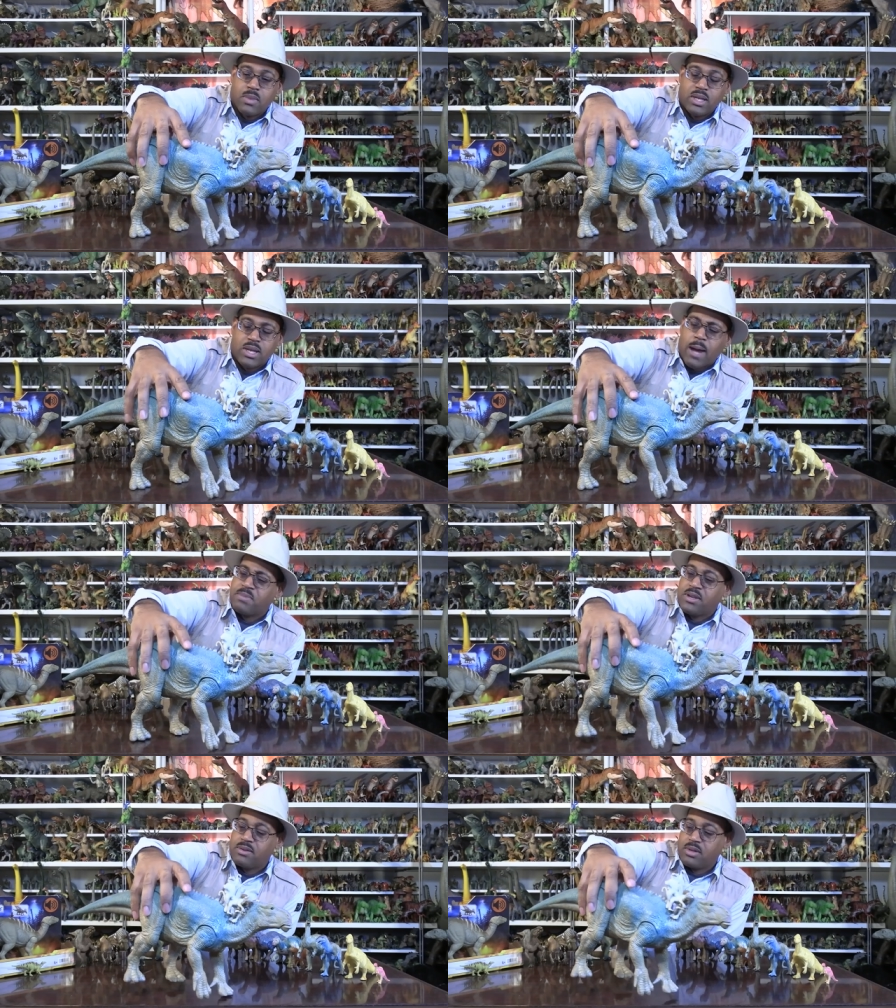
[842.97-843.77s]

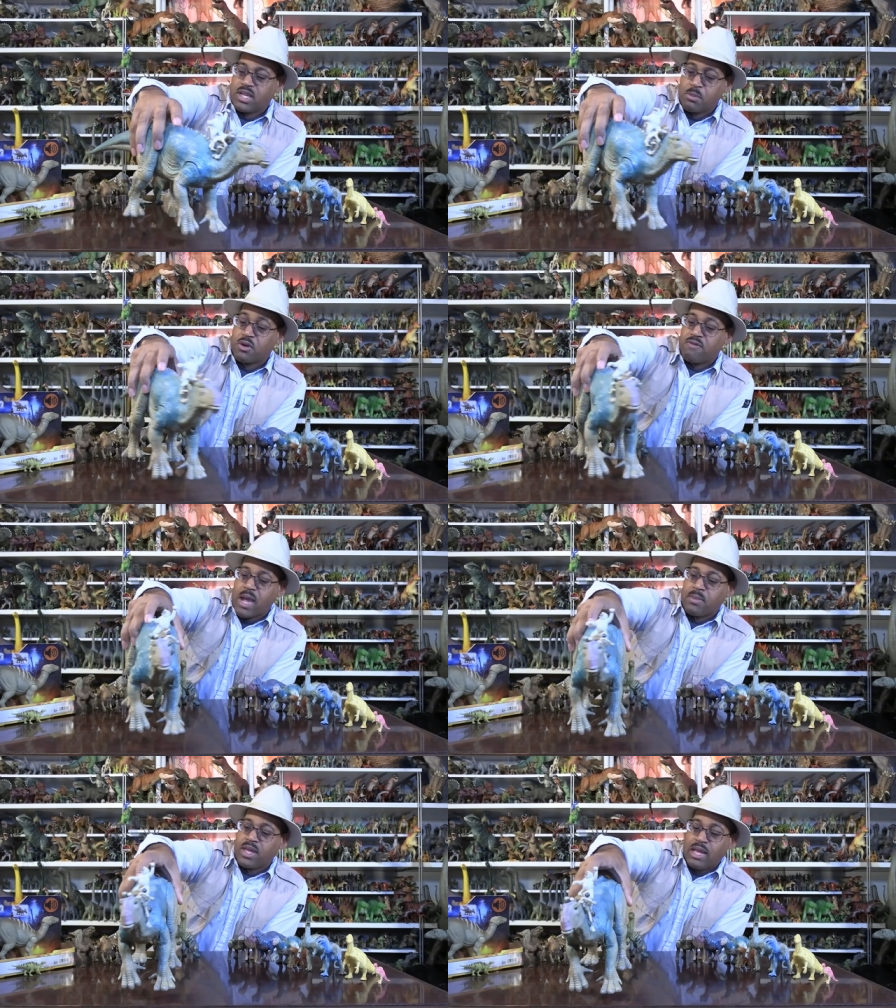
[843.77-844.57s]
adopted lemur
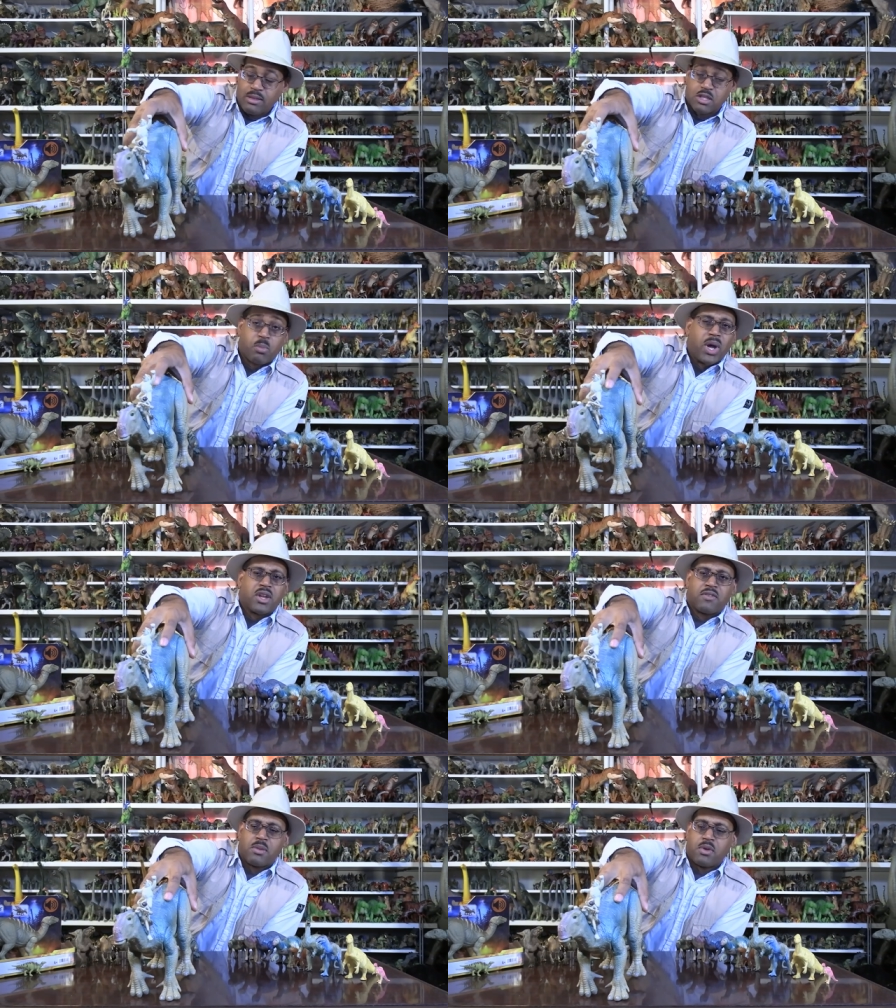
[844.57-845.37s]
family.
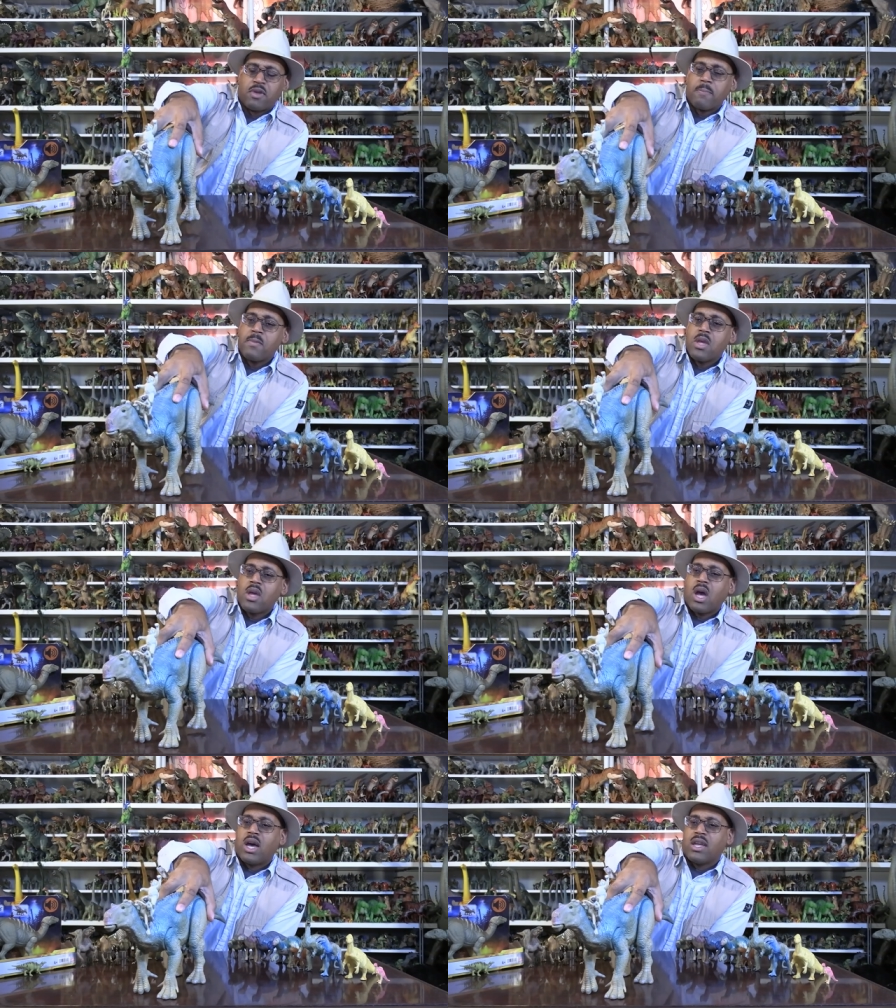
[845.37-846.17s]
Spoiler for the movie,
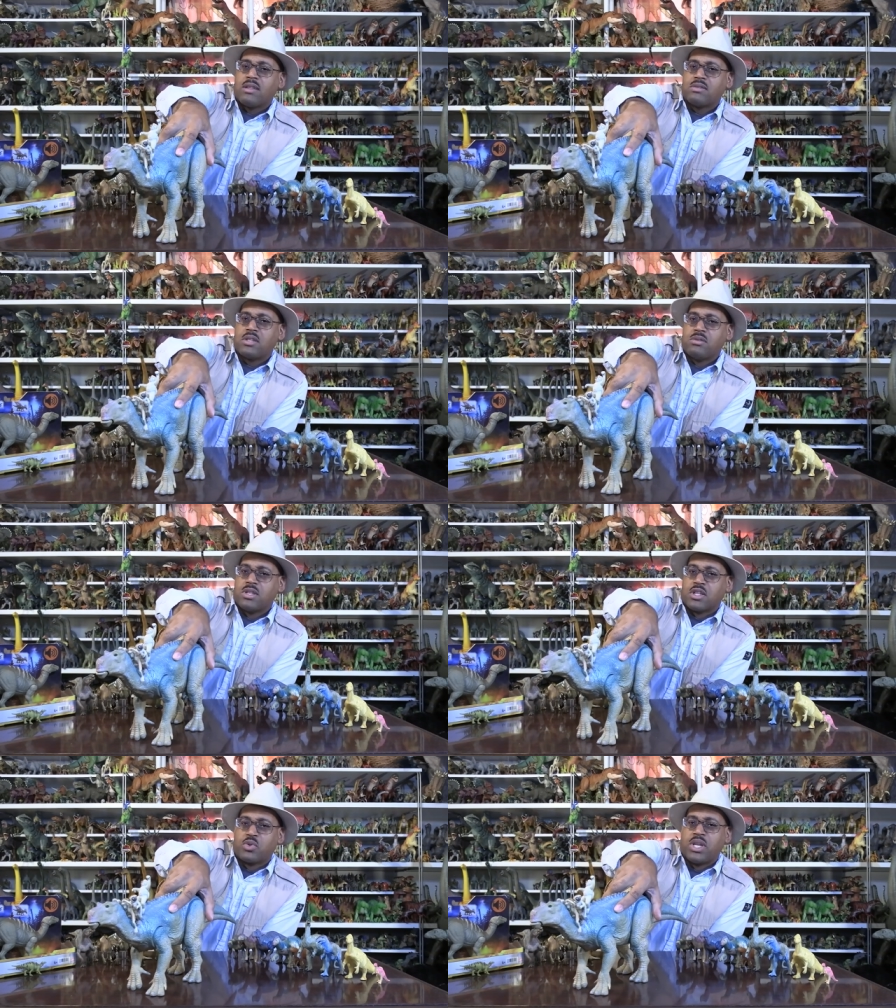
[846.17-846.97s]
uh, two, you
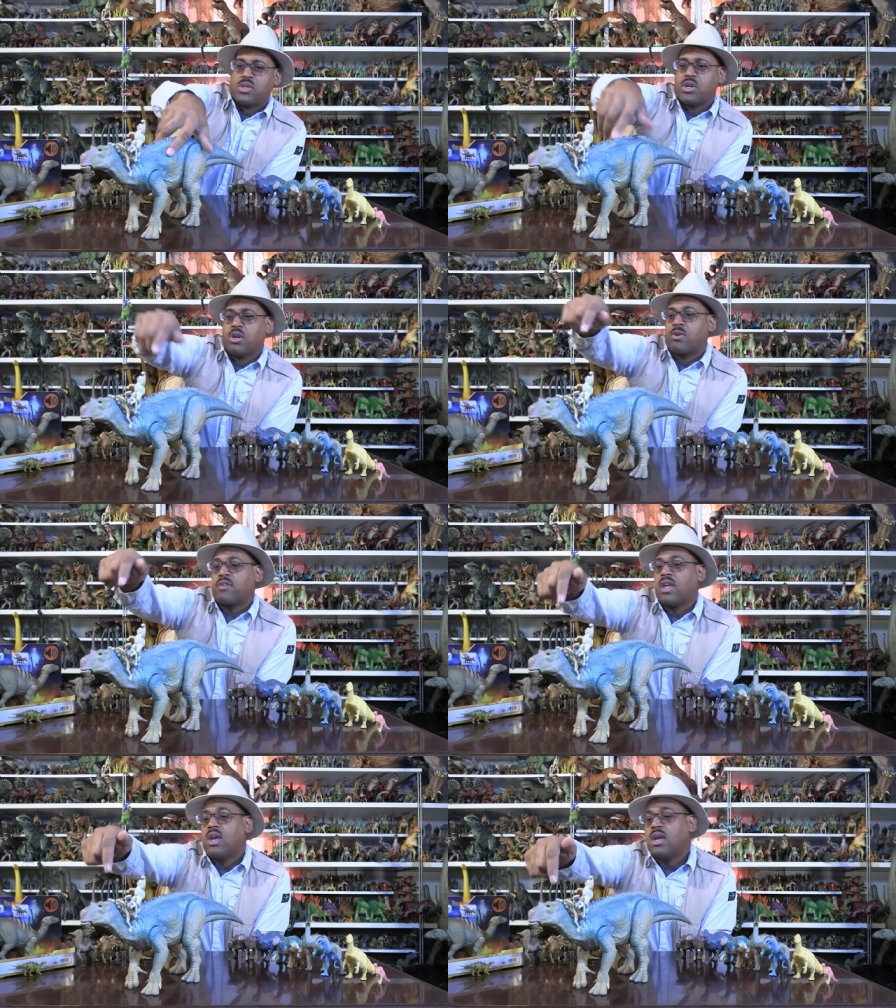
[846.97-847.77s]
know, 22 year old movie.